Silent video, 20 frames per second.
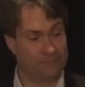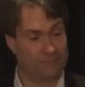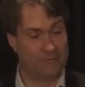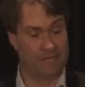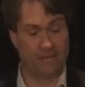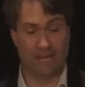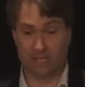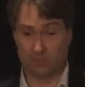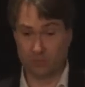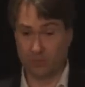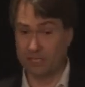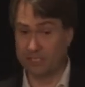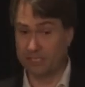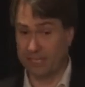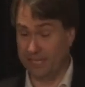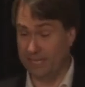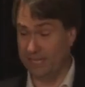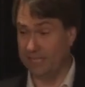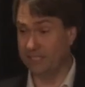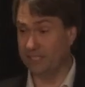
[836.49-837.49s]
The next one is
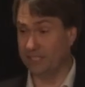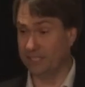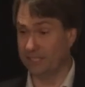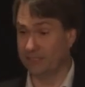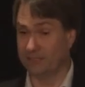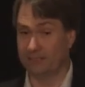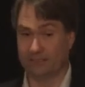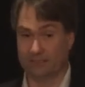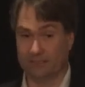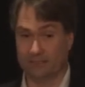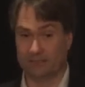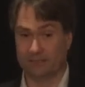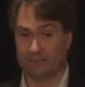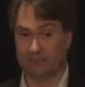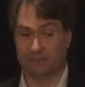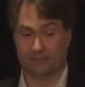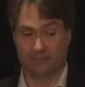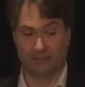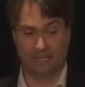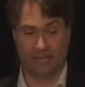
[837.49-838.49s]
easy.
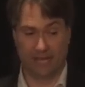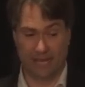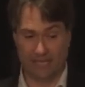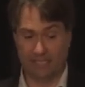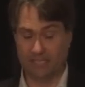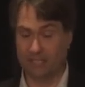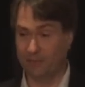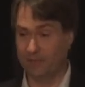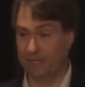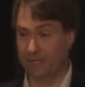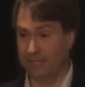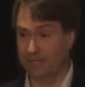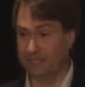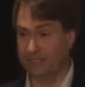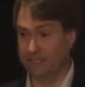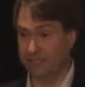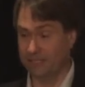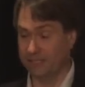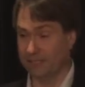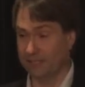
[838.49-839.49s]
It has to be
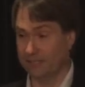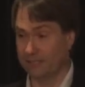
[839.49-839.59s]
easy.